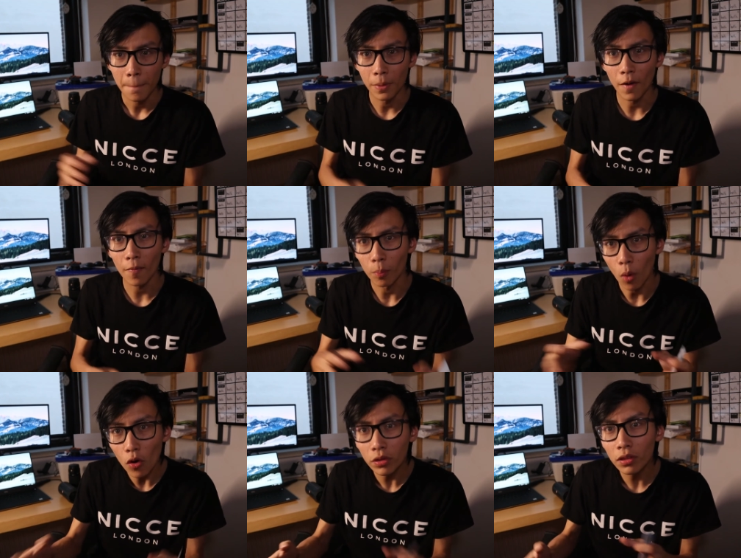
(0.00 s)
But
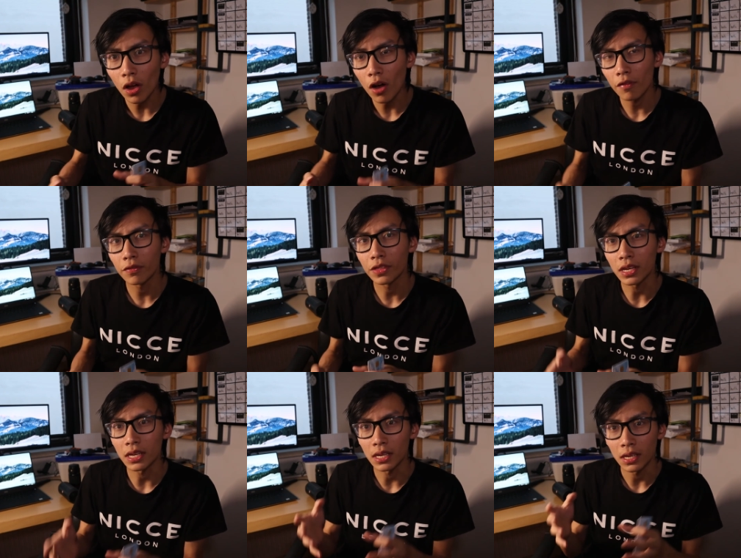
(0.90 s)
most of
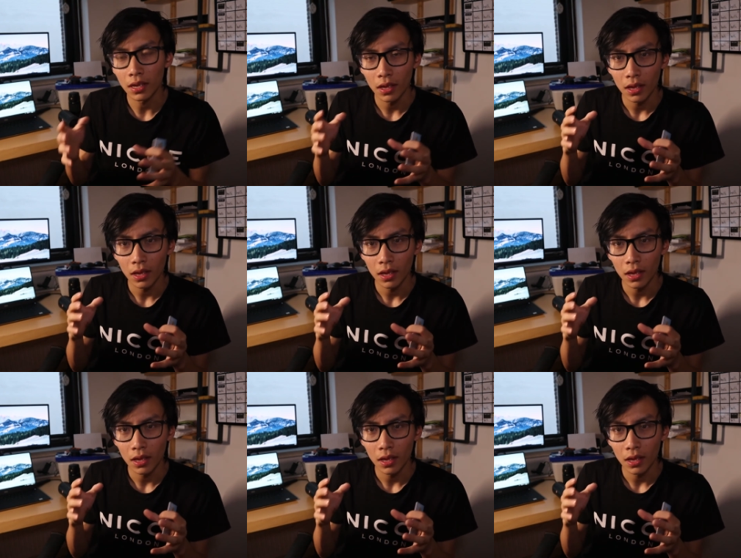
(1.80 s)
the